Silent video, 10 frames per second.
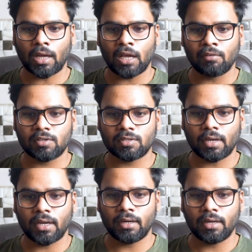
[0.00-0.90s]
iOS,
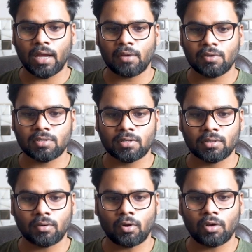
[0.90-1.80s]
and in iOS
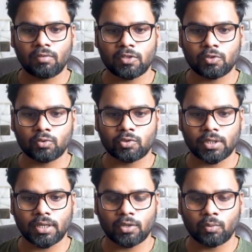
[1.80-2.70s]
always choose
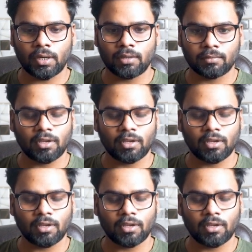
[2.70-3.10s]
Share UI